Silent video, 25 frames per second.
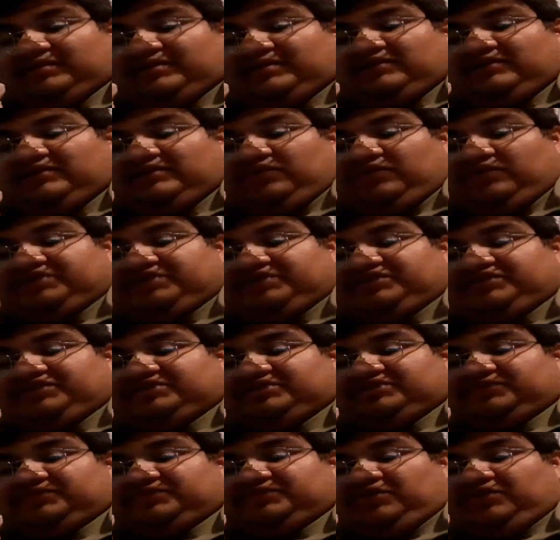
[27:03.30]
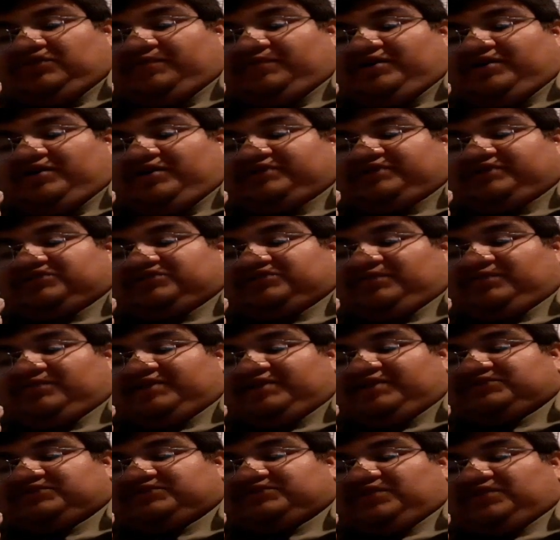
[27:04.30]
When this unit's wrote upon Soul
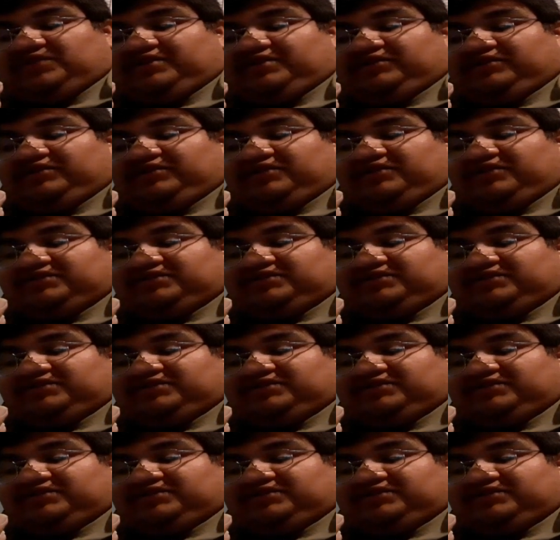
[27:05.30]
Blast 1, look at